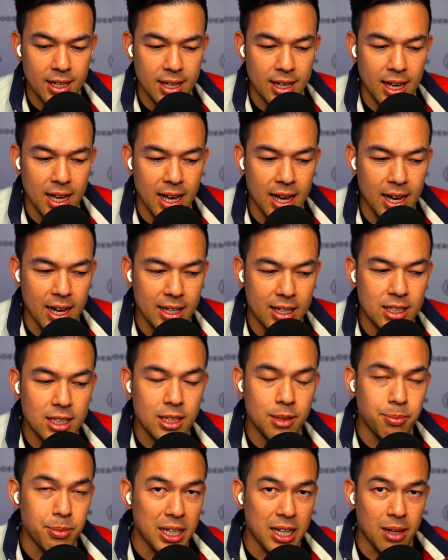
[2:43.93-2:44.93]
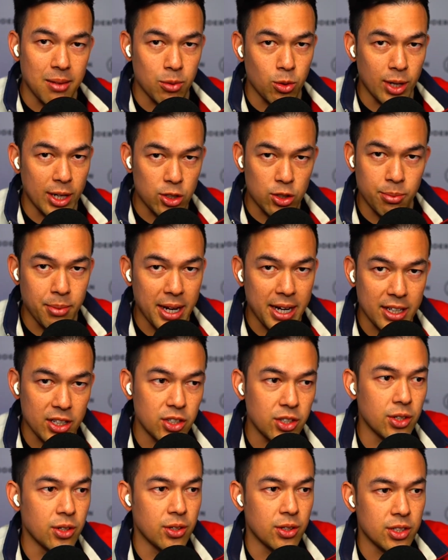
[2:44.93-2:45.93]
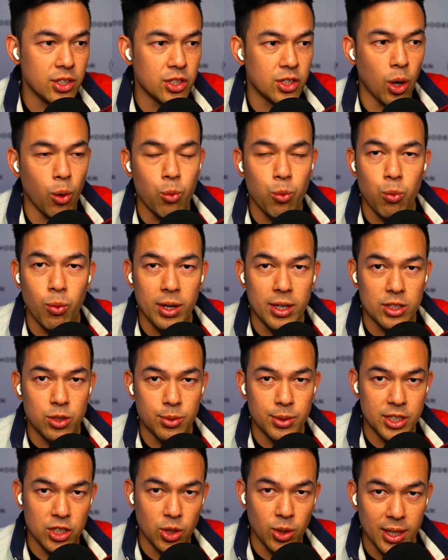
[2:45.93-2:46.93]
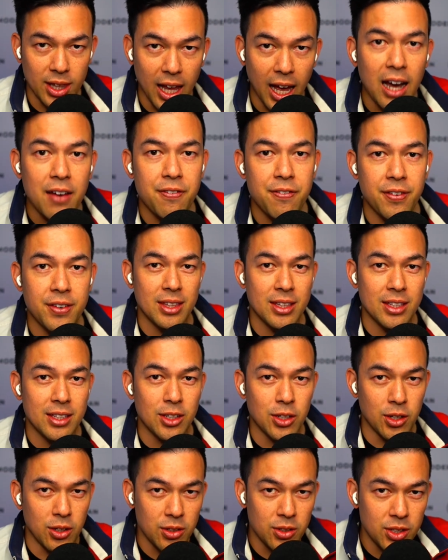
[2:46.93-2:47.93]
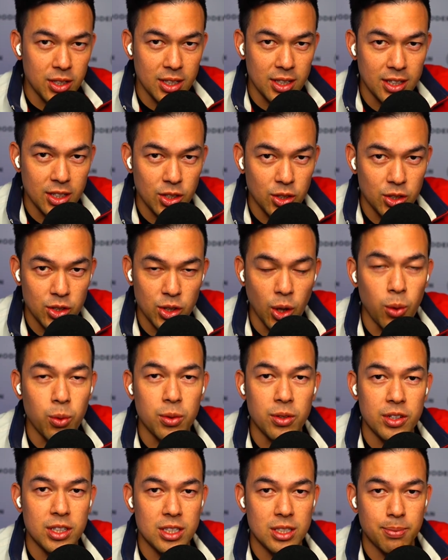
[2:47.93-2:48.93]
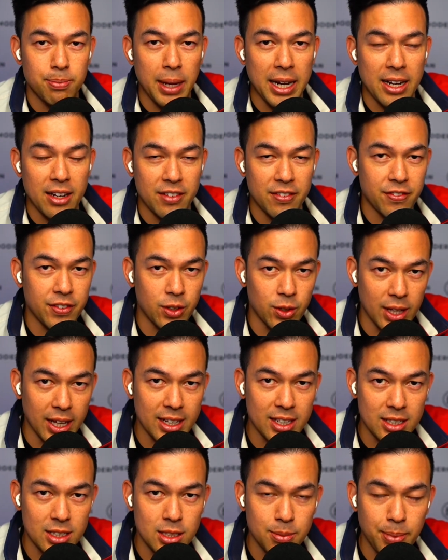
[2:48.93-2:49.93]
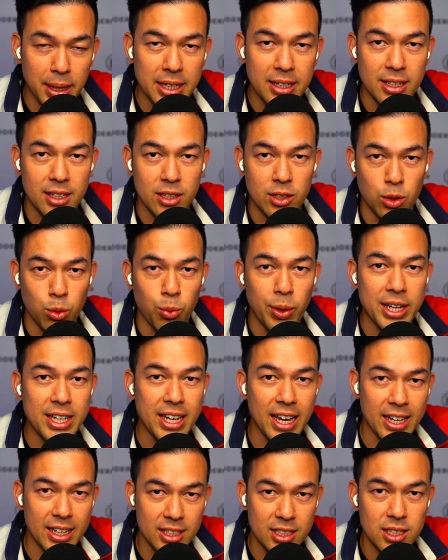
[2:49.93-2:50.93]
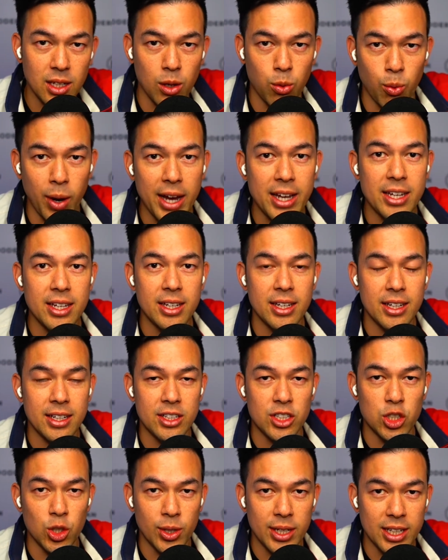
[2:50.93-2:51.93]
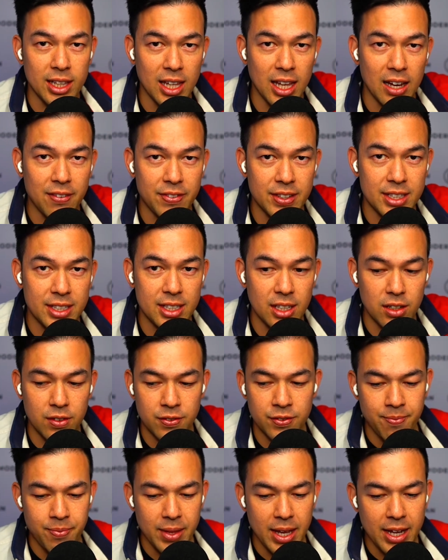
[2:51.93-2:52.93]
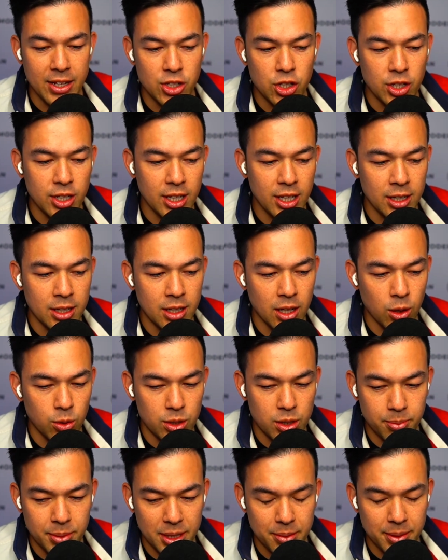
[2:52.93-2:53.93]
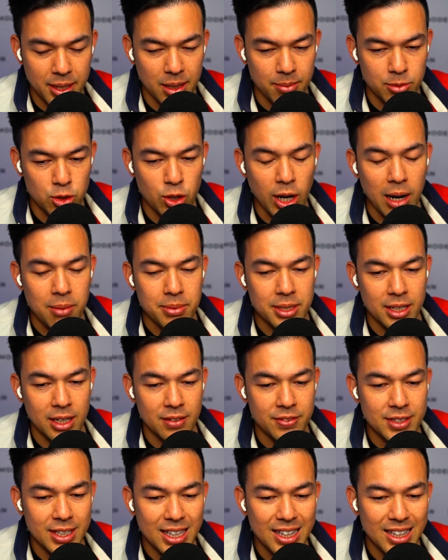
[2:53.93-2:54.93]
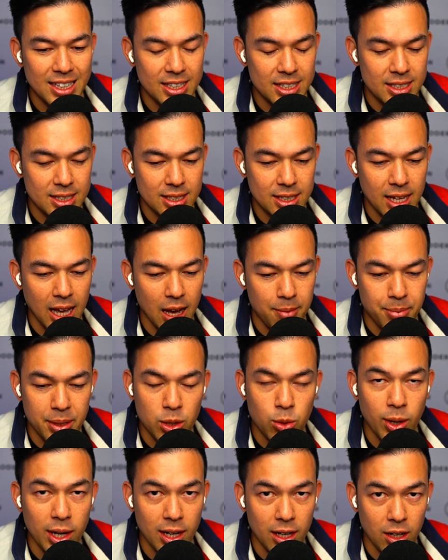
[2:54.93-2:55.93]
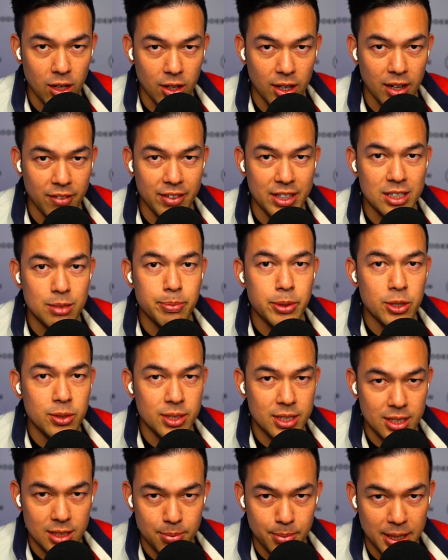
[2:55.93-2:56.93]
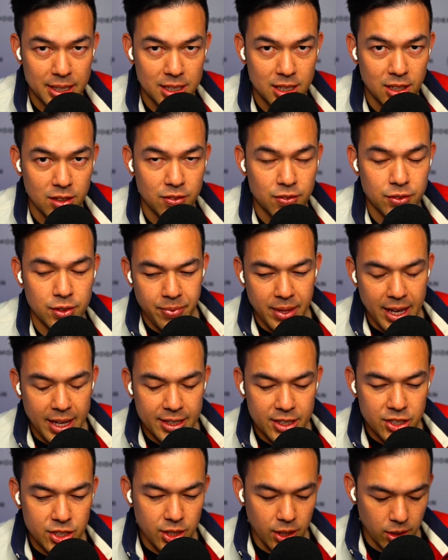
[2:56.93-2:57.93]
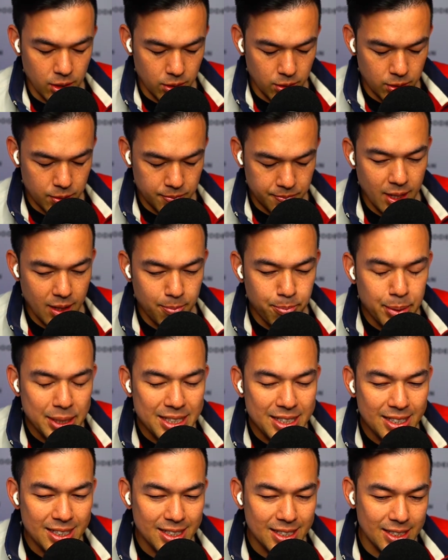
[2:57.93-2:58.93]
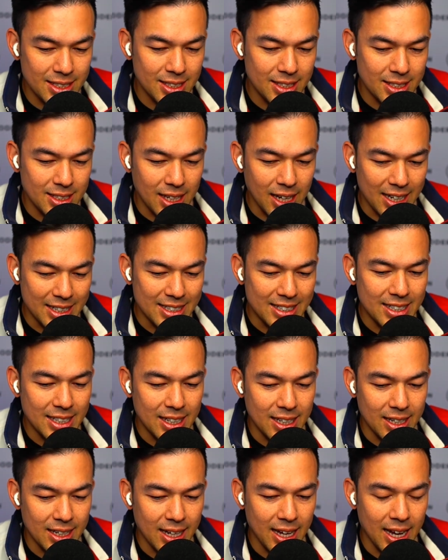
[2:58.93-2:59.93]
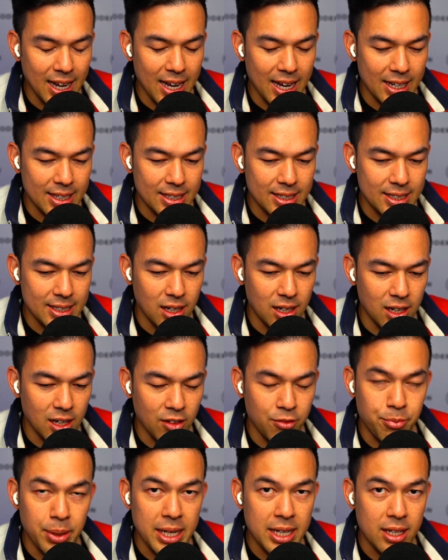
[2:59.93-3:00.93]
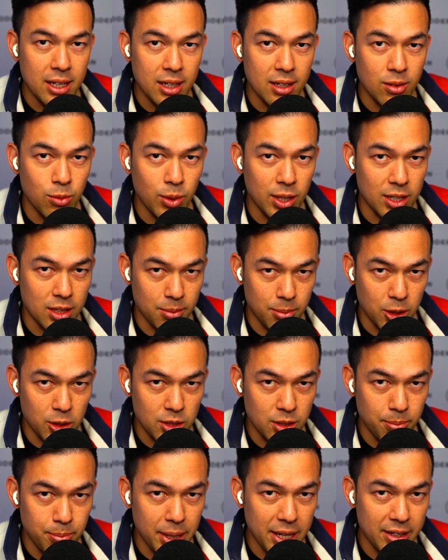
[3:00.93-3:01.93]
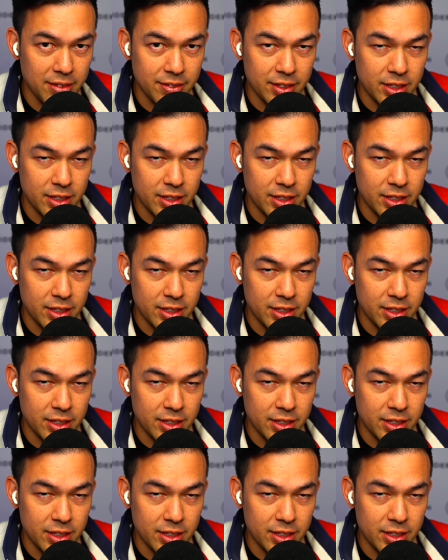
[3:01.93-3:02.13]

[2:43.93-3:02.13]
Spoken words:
it can become quite traumatic. You don't want to enjoy life. You don't feel like spending your weekends away enjoying life itself, and you can ultimately become trapped. And I've seen this happen quite a lot. I've experienced this myself. And so business is this idea of being one of the most competitive